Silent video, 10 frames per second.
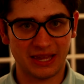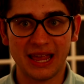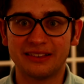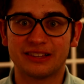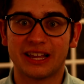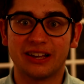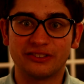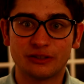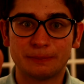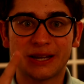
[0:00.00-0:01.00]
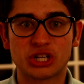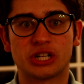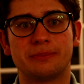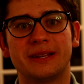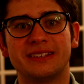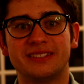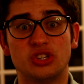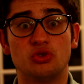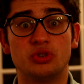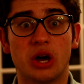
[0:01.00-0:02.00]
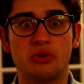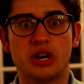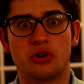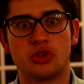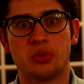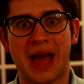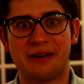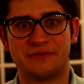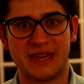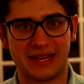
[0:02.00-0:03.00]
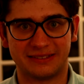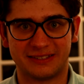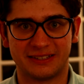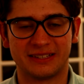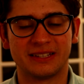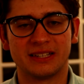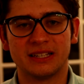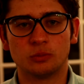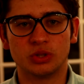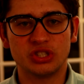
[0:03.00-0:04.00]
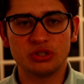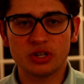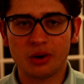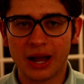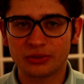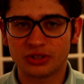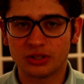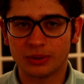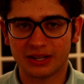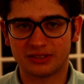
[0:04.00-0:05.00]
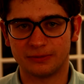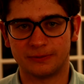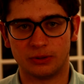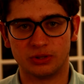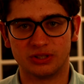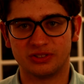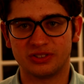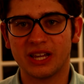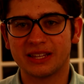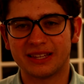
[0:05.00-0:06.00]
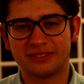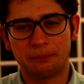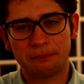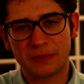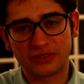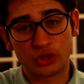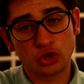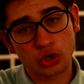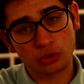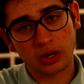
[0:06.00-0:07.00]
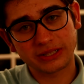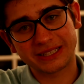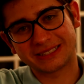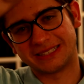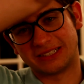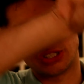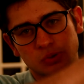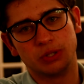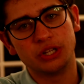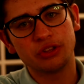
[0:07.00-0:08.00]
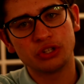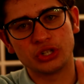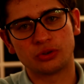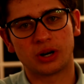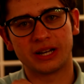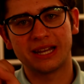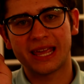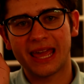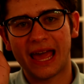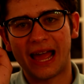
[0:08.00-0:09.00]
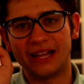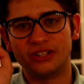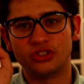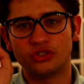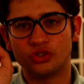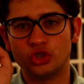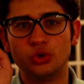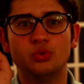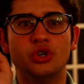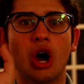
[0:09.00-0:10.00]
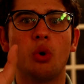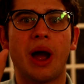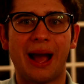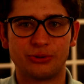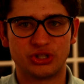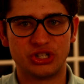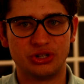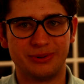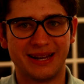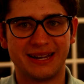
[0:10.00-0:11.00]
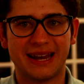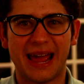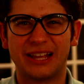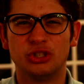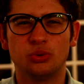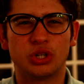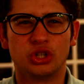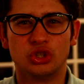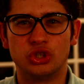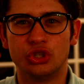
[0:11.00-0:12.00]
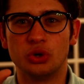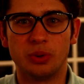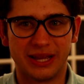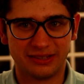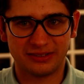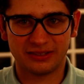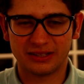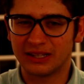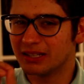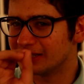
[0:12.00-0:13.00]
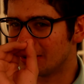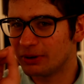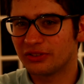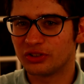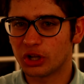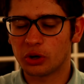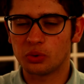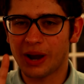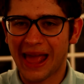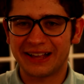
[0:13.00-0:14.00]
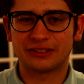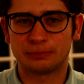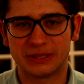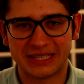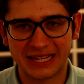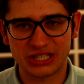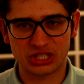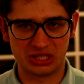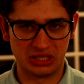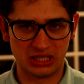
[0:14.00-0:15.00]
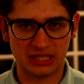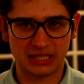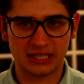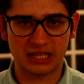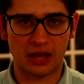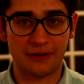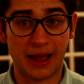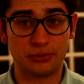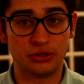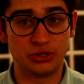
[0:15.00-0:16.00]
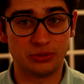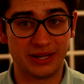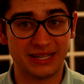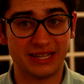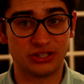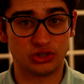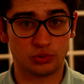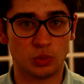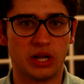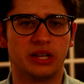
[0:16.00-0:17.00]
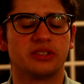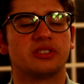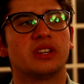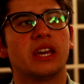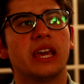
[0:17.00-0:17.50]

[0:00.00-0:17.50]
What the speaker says: It's like a special ability you don't know you have yet. Once you know how to do active focus, there's a neuron that connects to another neuron, and you know how to do it, and you can do it. There is no explanation of how you do it. It just works.